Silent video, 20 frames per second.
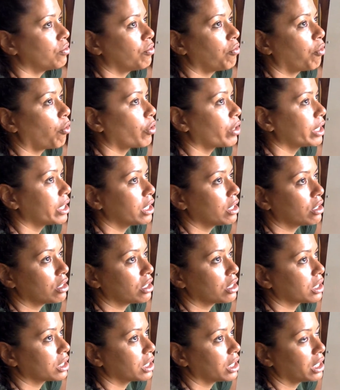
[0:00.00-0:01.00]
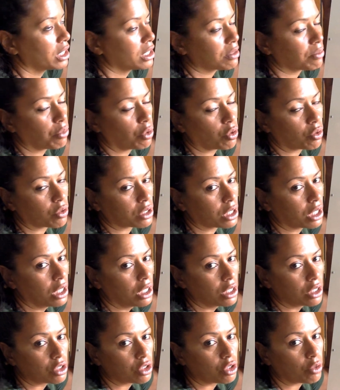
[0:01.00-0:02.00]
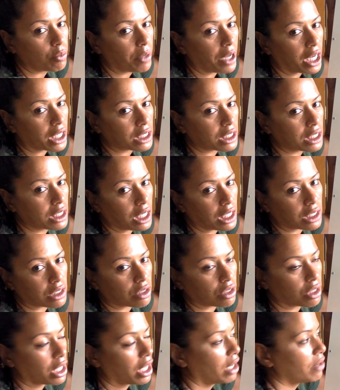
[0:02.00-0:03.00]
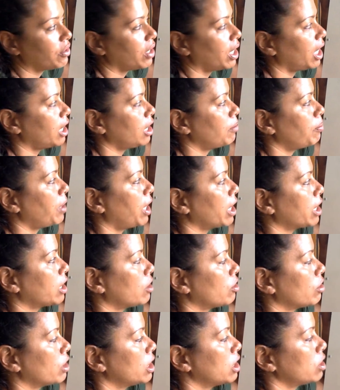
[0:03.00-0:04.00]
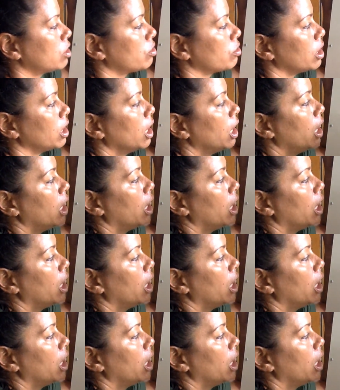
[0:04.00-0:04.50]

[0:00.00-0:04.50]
40 years and they smoked 2 packs a day, so they have an 80-pack year history.